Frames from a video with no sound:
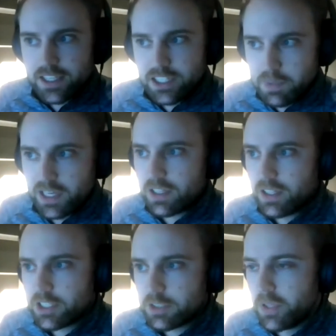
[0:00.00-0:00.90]
He's been a
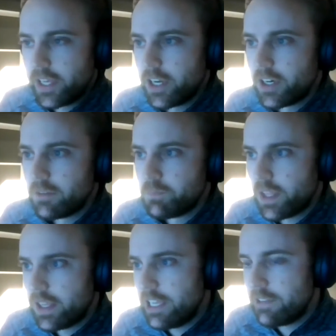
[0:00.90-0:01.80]
clutch player,
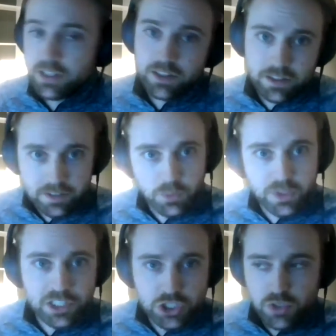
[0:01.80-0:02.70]
even
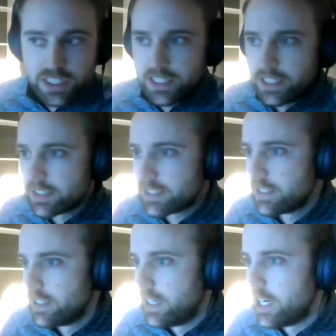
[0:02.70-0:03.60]
with his streakiness,
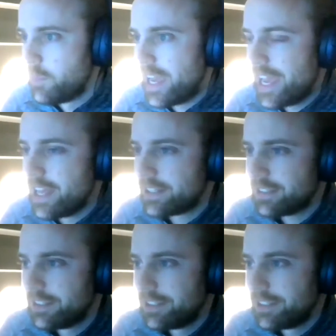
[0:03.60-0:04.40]
and